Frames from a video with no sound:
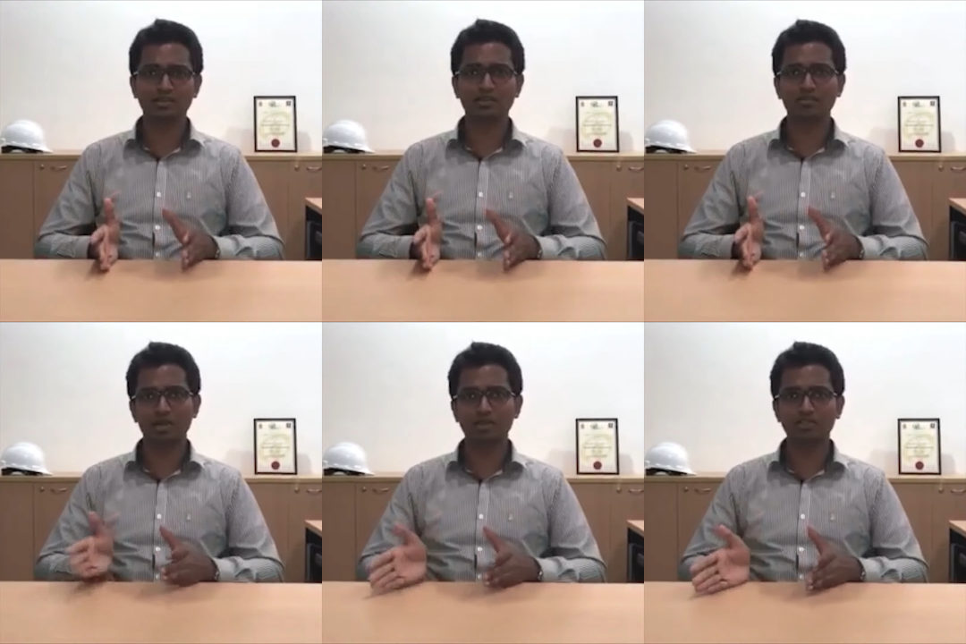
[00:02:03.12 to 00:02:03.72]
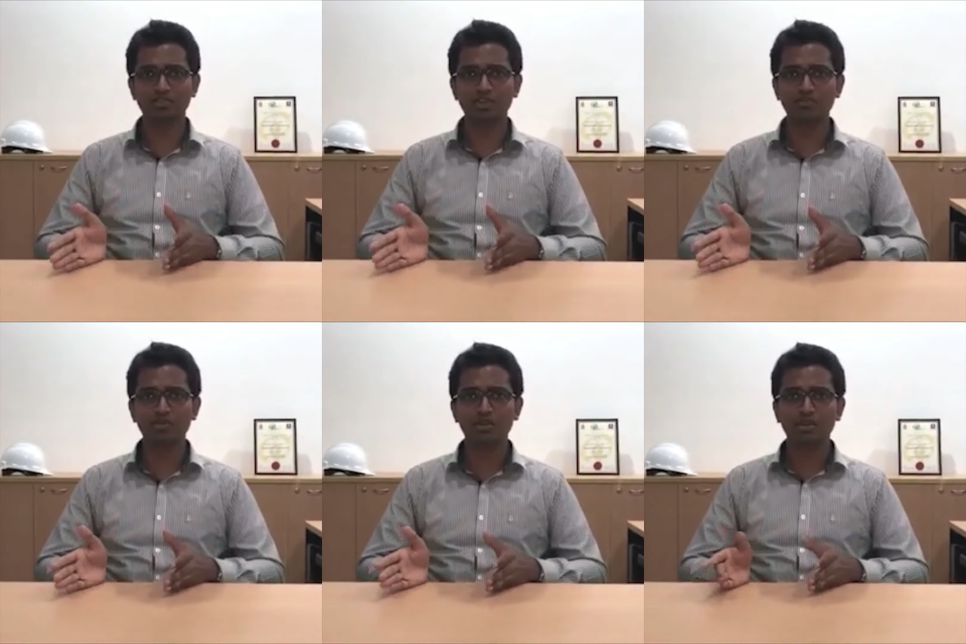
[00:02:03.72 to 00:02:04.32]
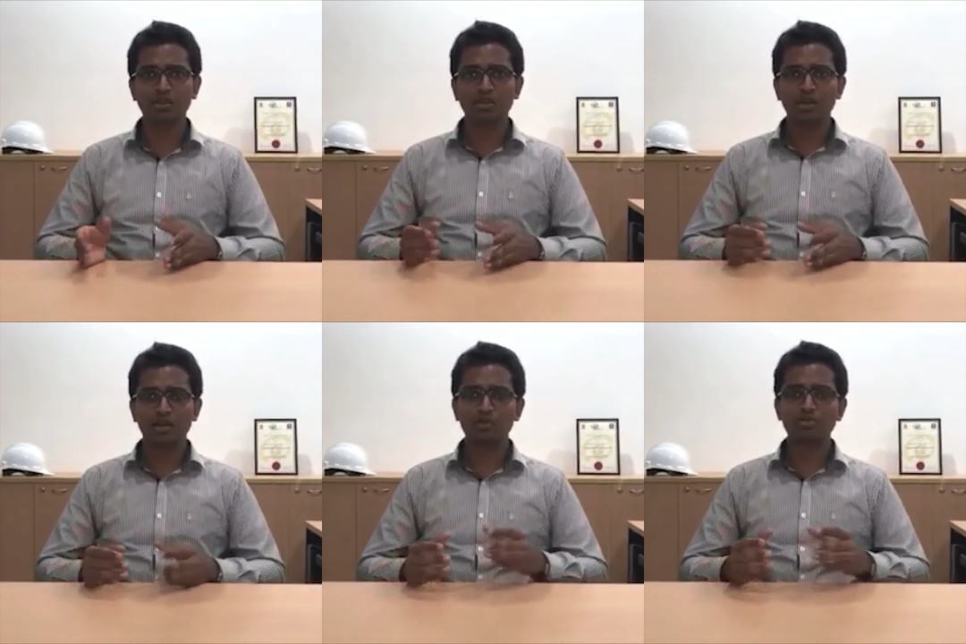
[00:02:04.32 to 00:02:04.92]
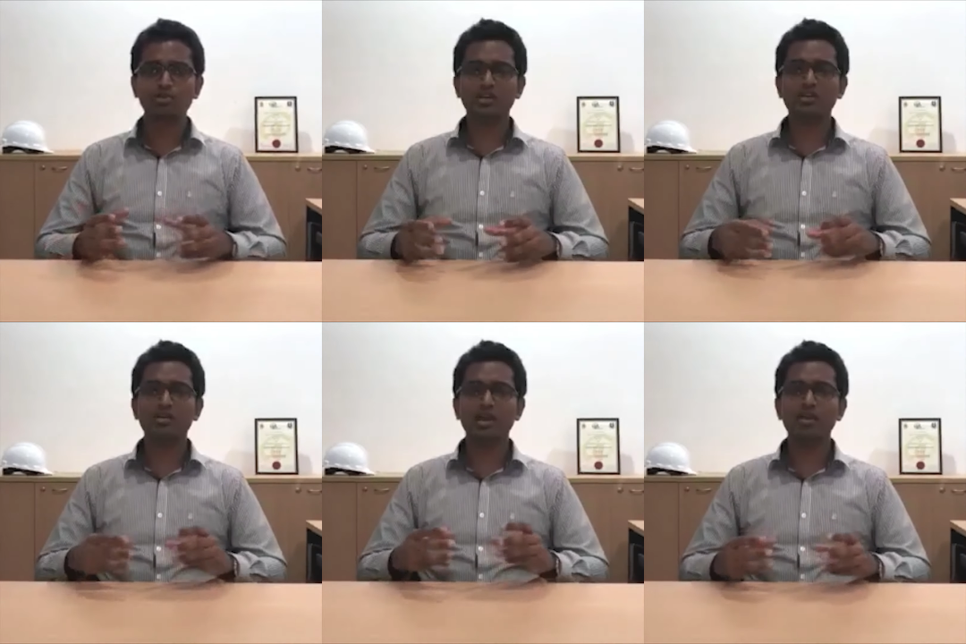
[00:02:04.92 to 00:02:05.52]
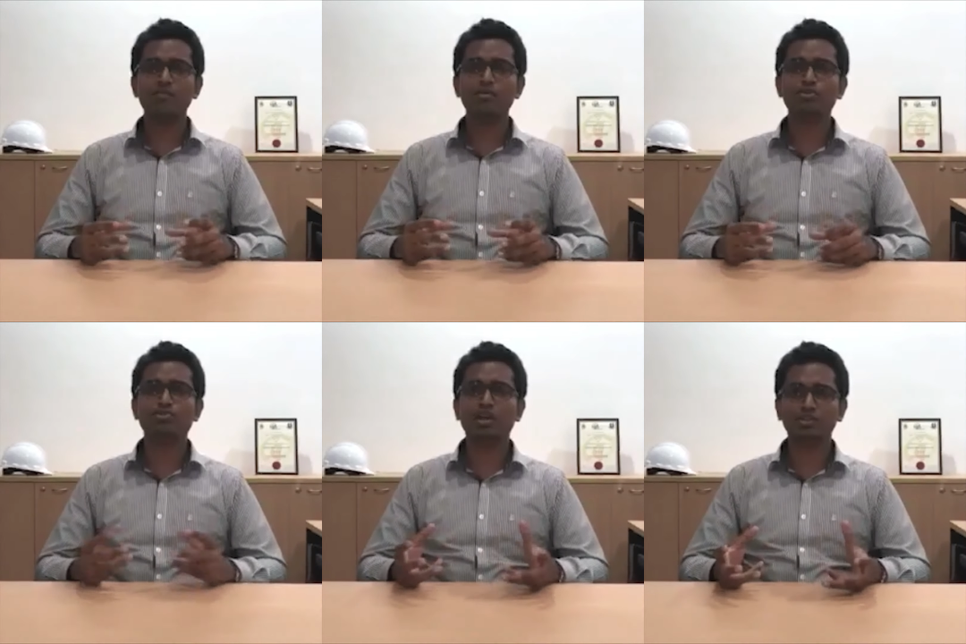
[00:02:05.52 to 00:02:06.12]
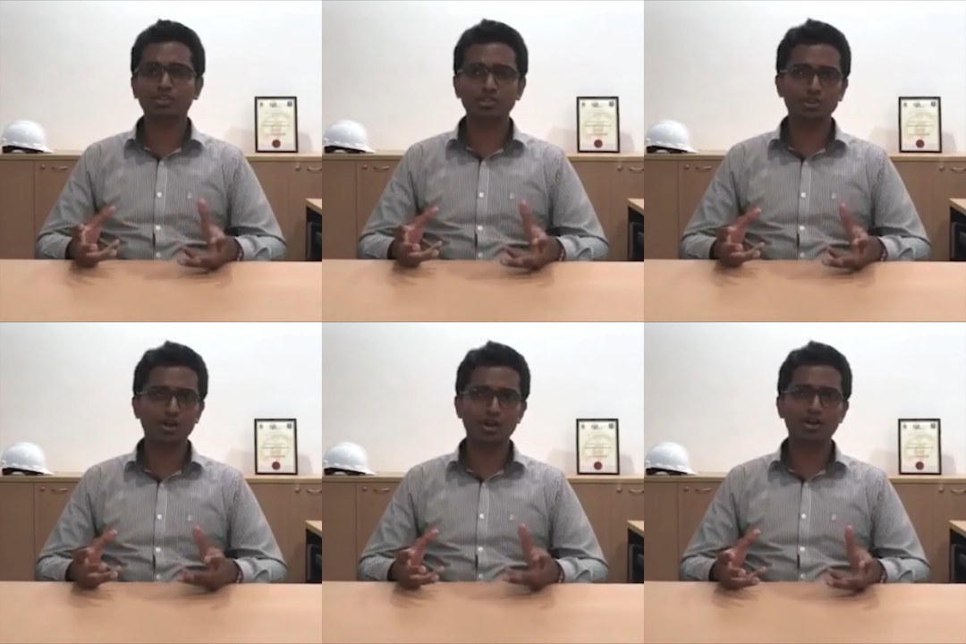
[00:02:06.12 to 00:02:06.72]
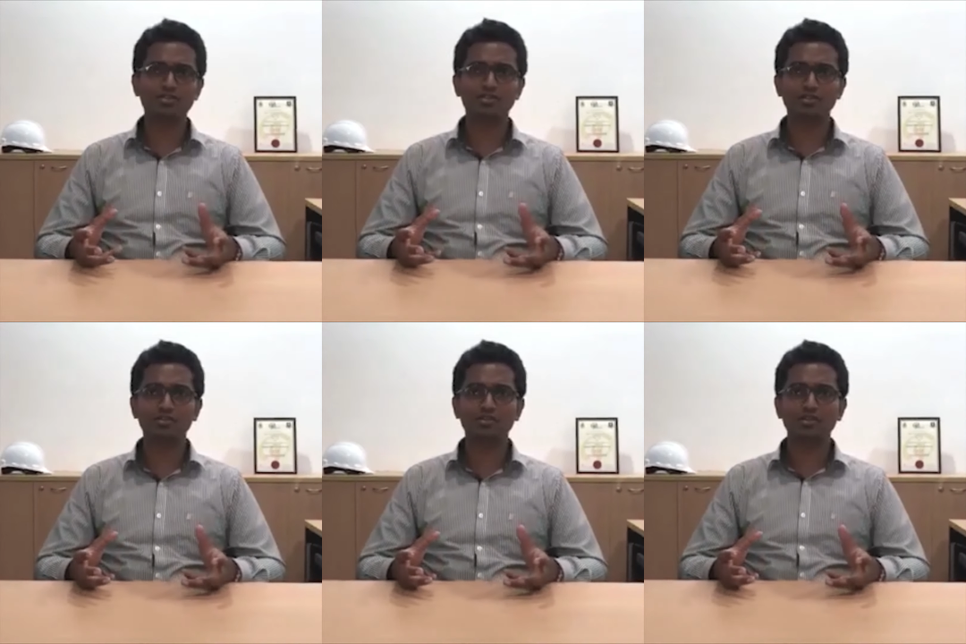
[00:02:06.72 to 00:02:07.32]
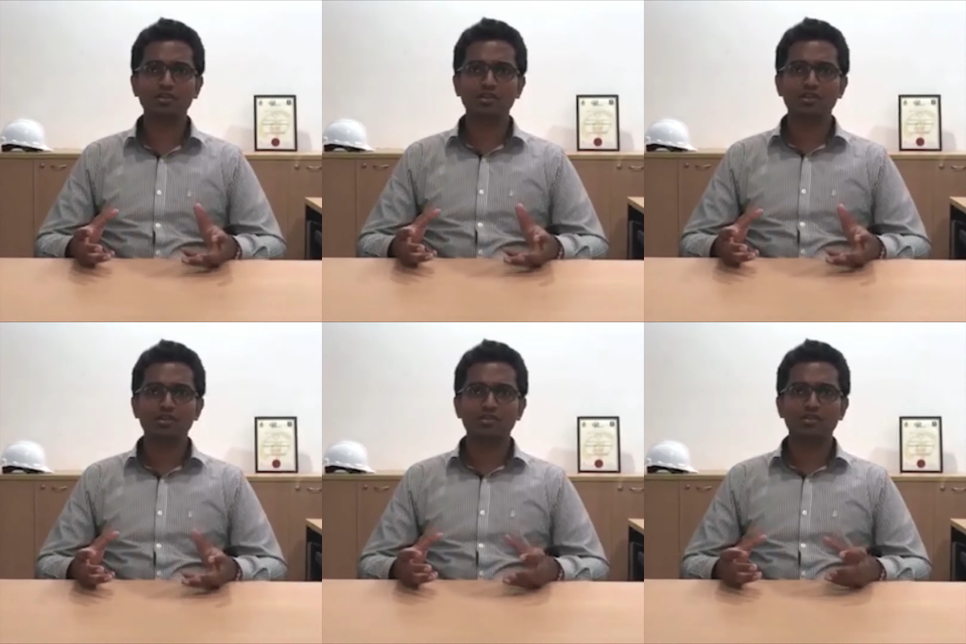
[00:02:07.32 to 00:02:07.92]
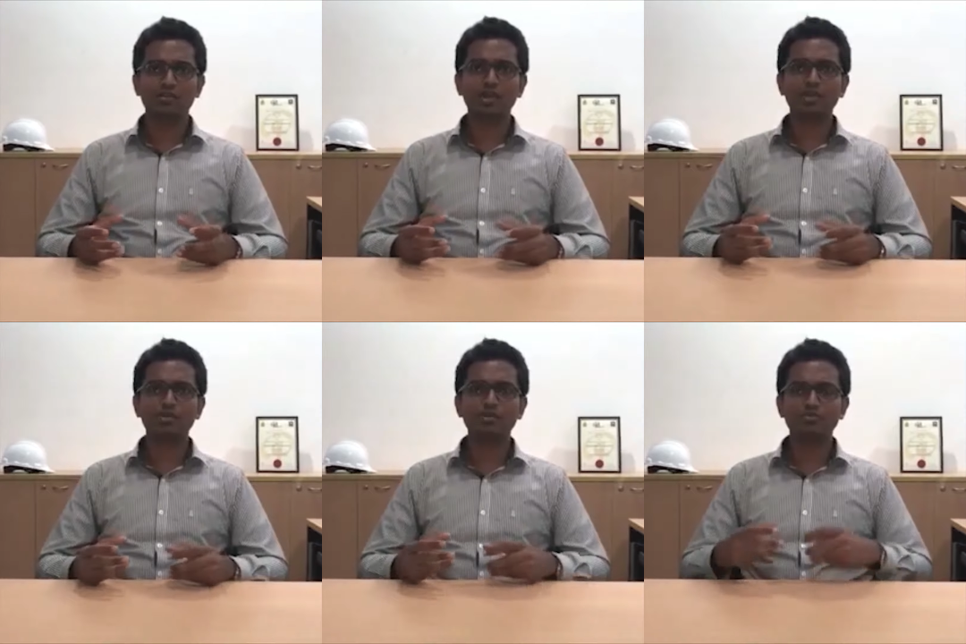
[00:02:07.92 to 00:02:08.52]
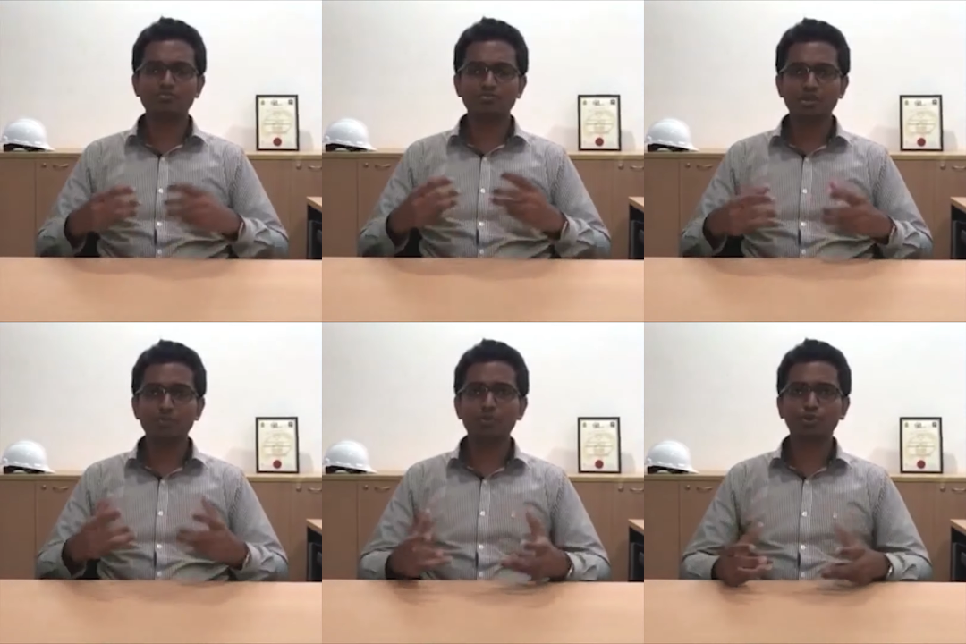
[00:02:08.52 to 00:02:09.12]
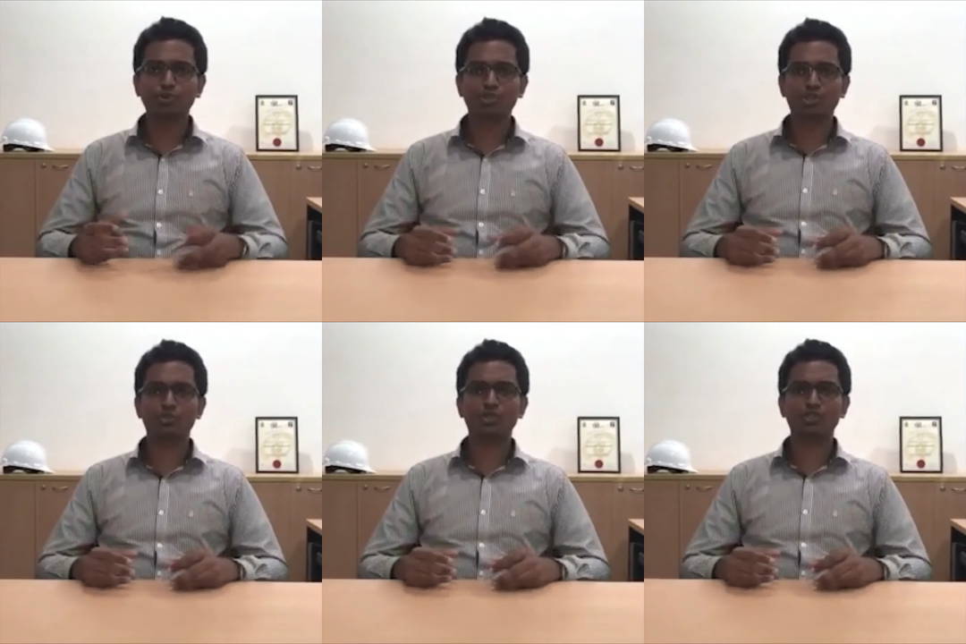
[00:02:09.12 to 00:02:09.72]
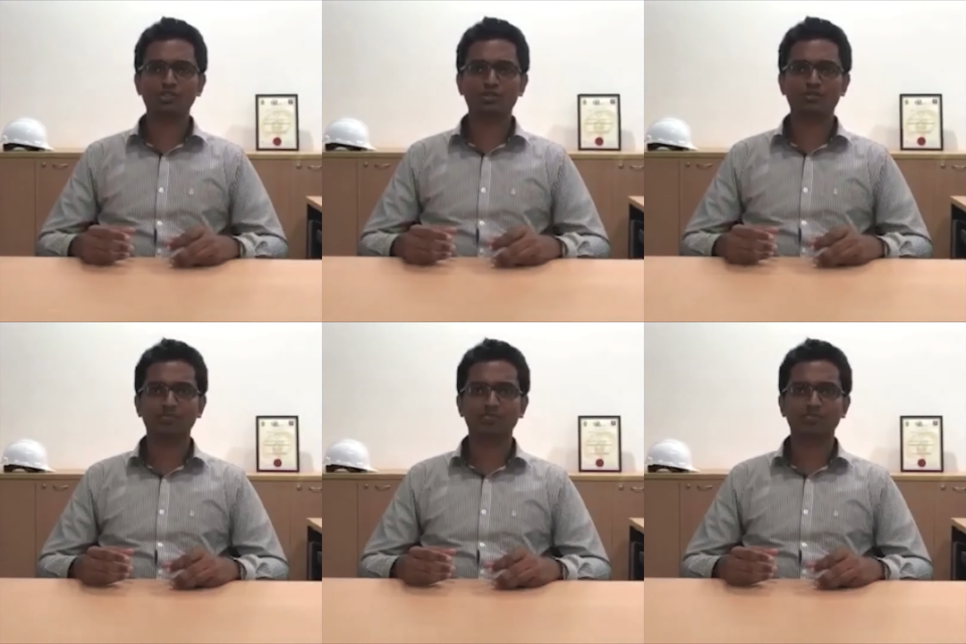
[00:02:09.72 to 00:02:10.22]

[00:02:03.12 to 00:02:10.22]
in the marking scheme, and also it will help you structure your answer the way you approach a question.